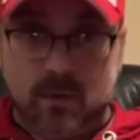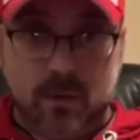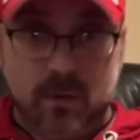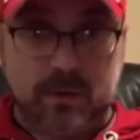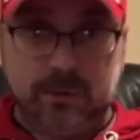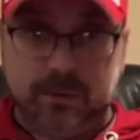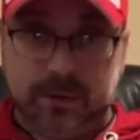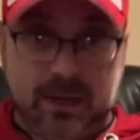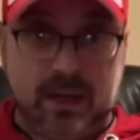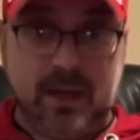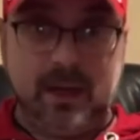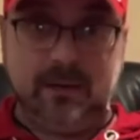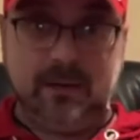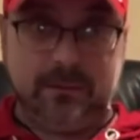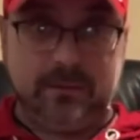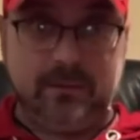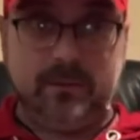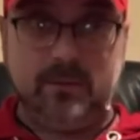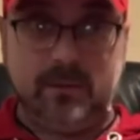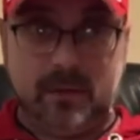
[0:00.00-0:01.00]
wondering, yeah,
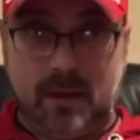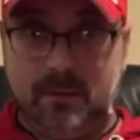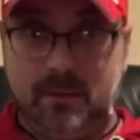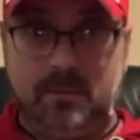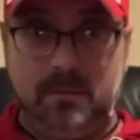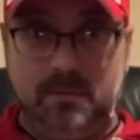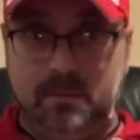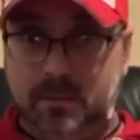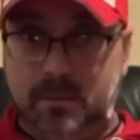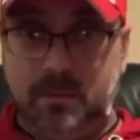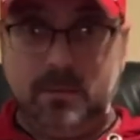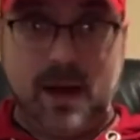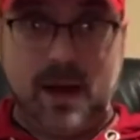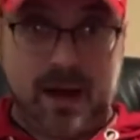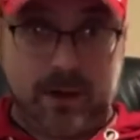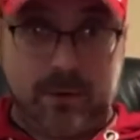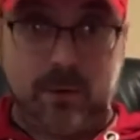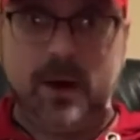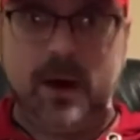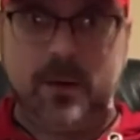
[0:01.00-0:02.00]
I buy a
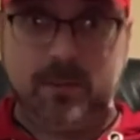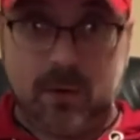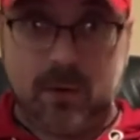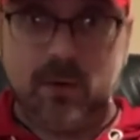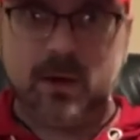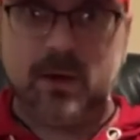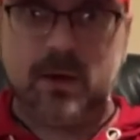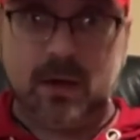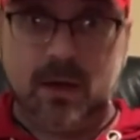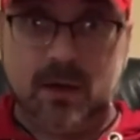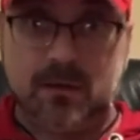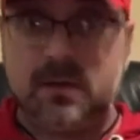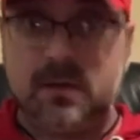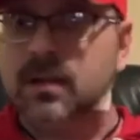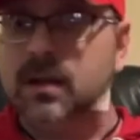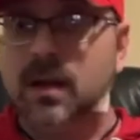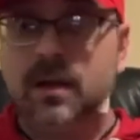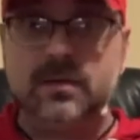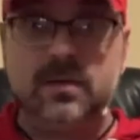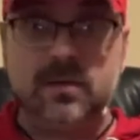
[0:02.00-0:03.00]
crap load of gloves.
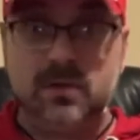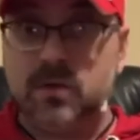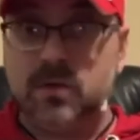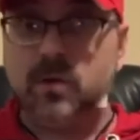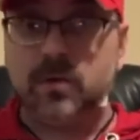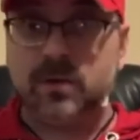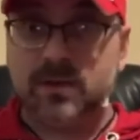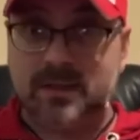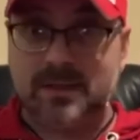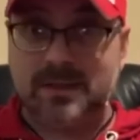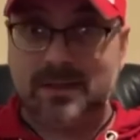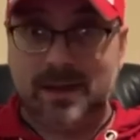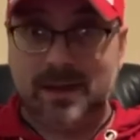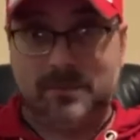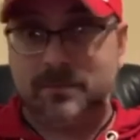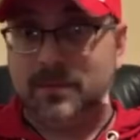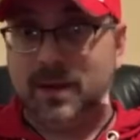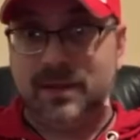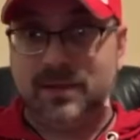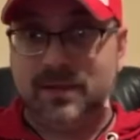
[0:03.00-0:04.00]
Gloves and shorts is like
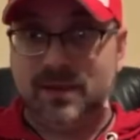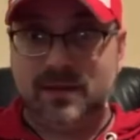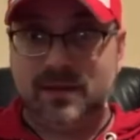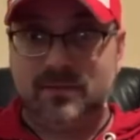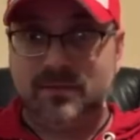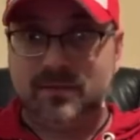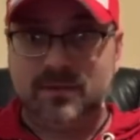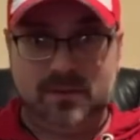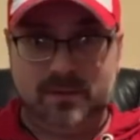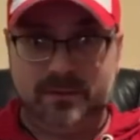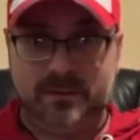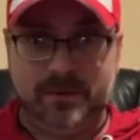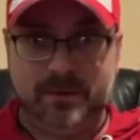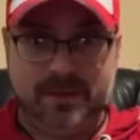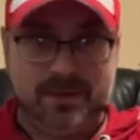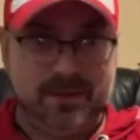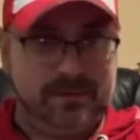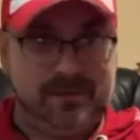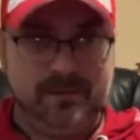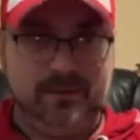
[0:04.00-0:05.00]
my thing for some
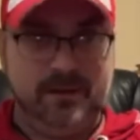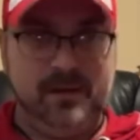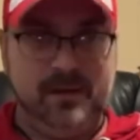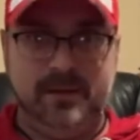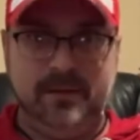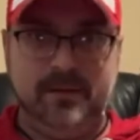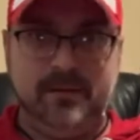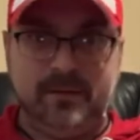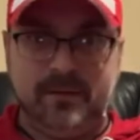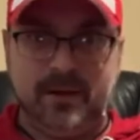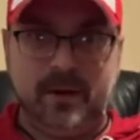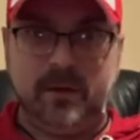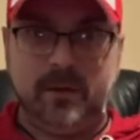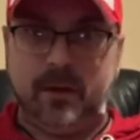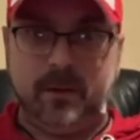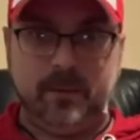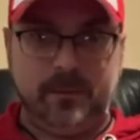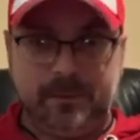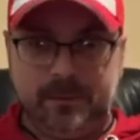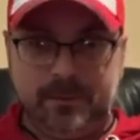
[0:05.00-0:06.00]
reason. I don't know.
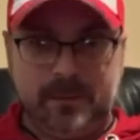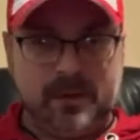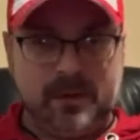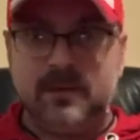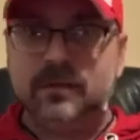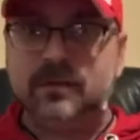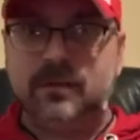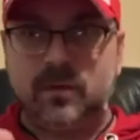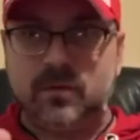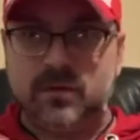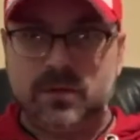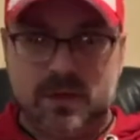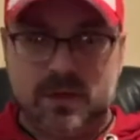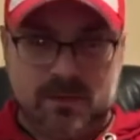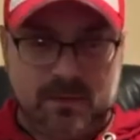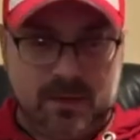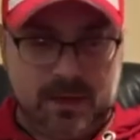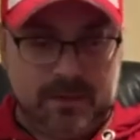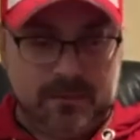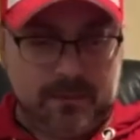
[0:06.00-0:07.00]
Don't judge
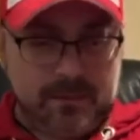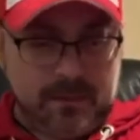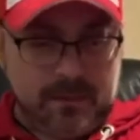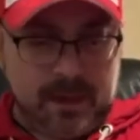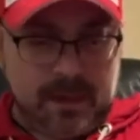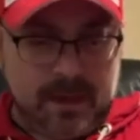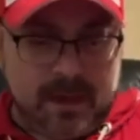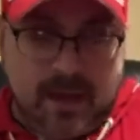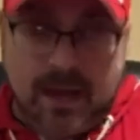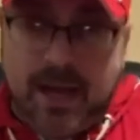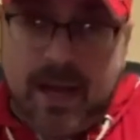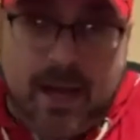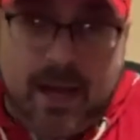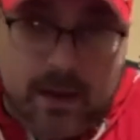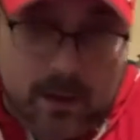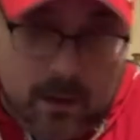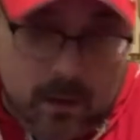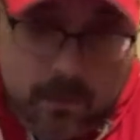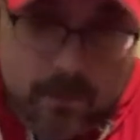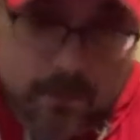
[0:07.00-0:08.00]
me.
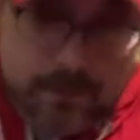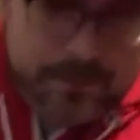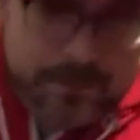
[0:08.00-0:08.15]
Anywho,